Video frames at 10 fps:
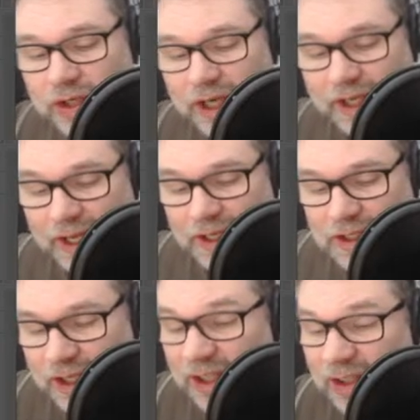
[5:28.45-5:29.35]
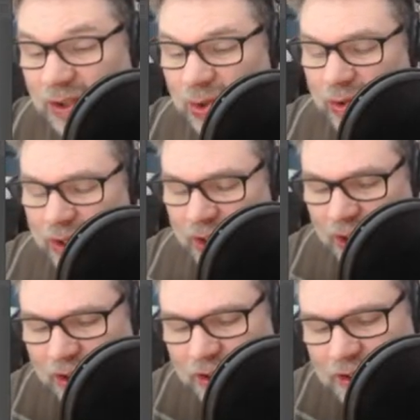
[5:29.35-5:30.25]
I can't tell who the
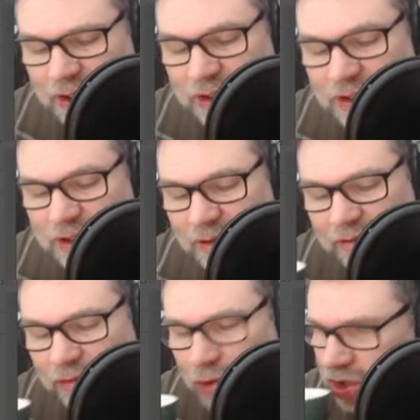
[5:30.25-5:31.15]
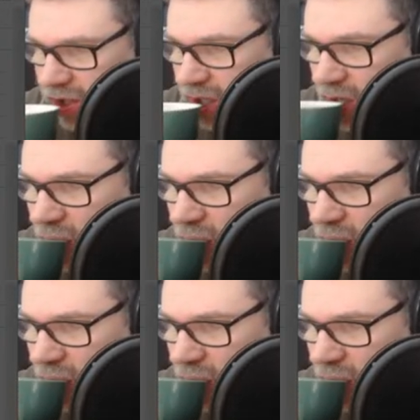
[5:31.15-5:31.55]
artist is, unfortunately.